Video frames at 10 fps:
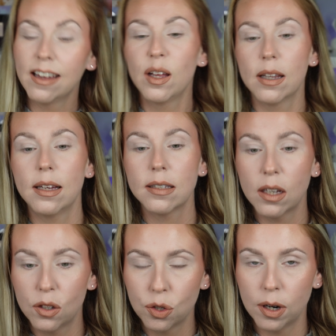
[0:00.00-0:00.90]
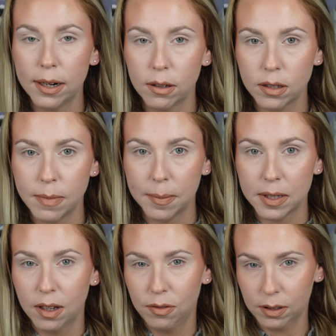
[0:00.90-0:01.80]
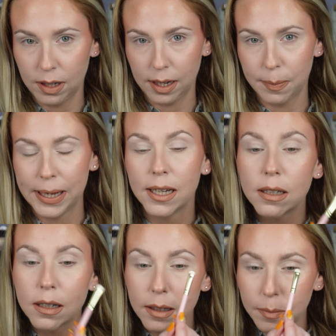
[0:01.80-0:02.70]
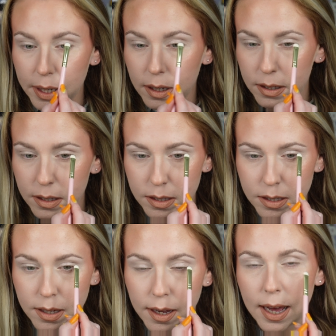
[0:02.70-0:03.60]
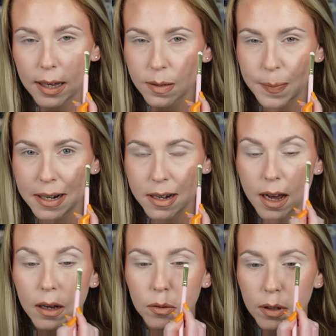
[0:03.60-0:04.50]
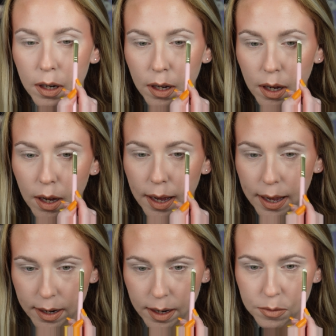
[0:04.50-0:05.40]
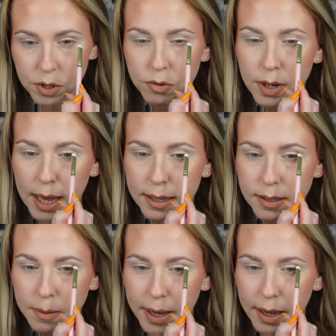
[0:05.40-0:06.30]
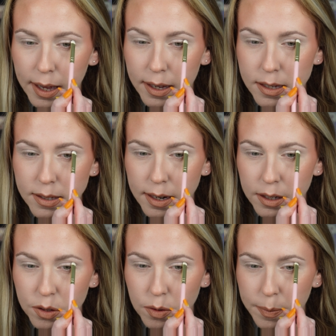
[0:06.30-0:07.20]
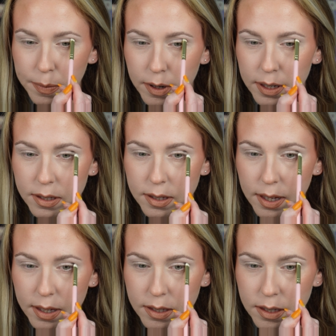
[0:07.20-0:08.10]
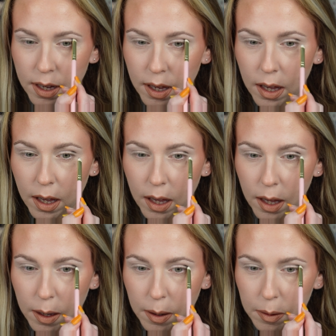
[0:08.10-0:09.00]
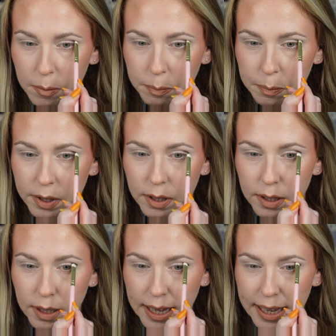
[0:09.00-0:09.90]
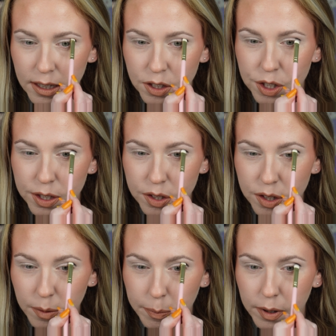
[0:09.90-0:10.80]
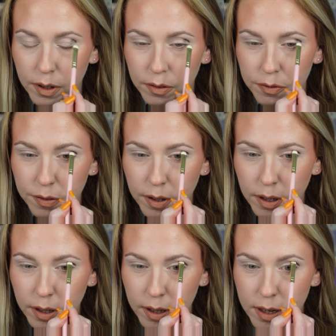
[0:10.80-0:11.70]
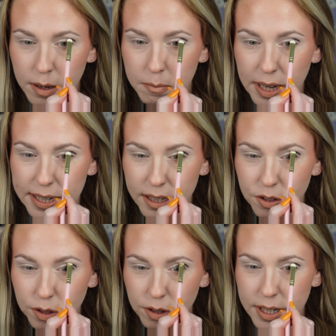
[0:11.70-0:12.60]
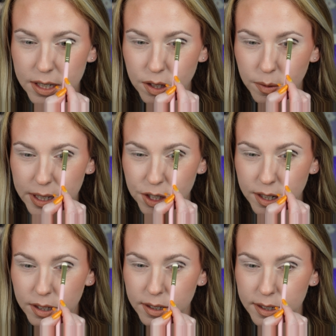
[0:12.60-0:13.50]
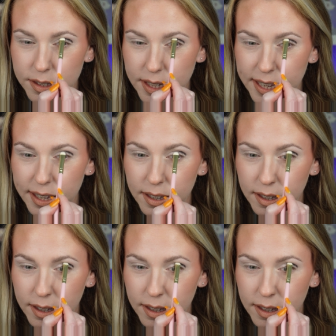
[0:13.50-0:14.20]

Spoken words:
Let's try not to make myself look like a panda because it has been known. And I'm just relaxing my eyes and I just want to press this black just above my natural crease, otherwise you're not going to see it.